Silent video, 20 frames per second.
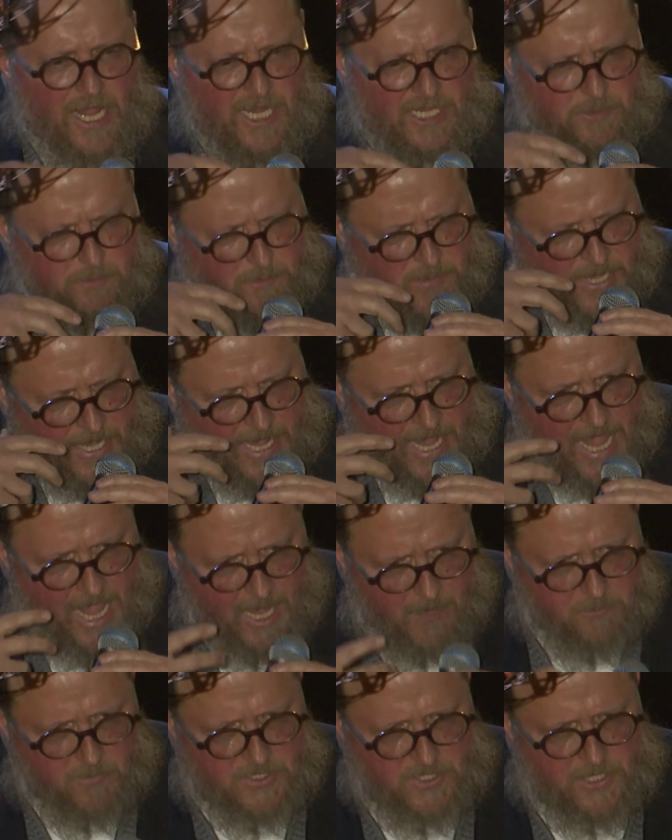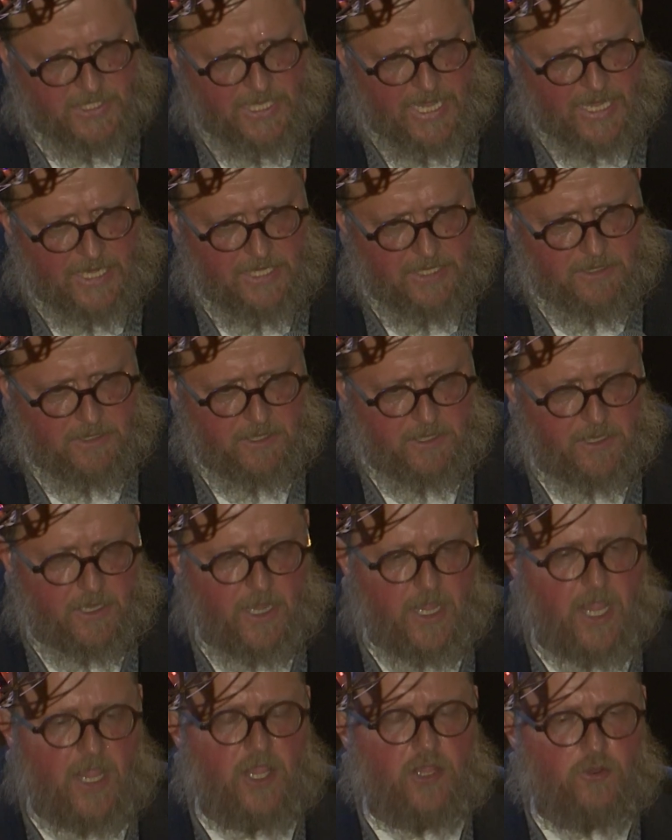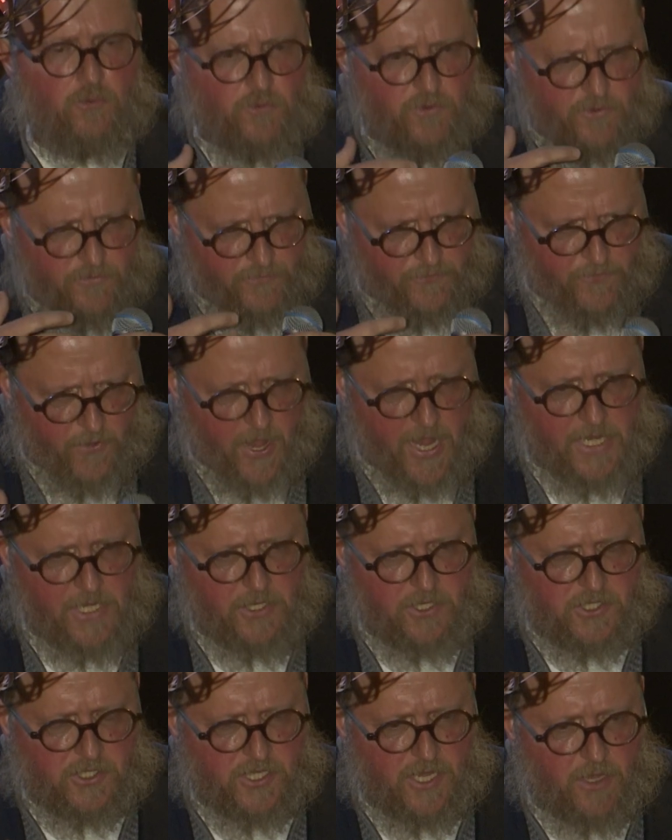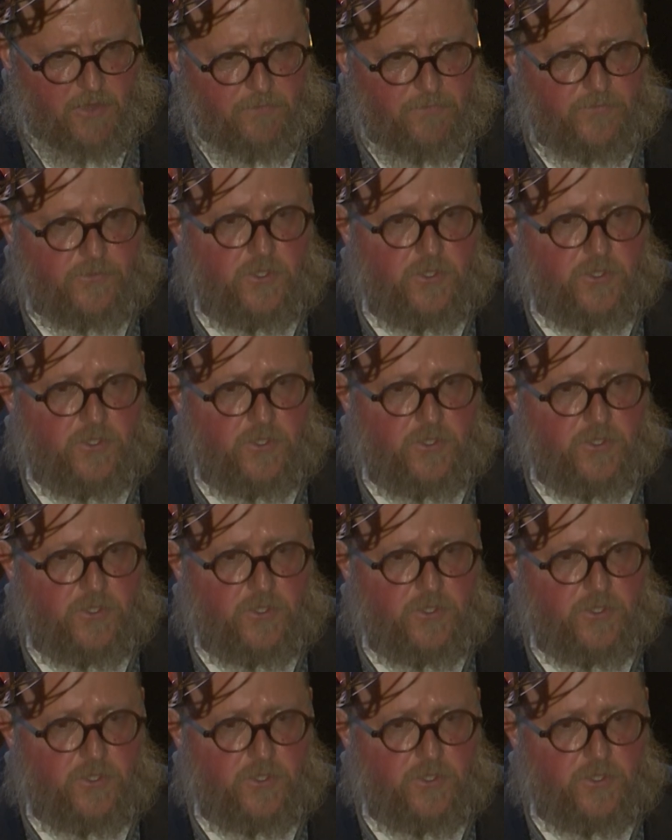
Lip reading: becomes a light. You refine yourself so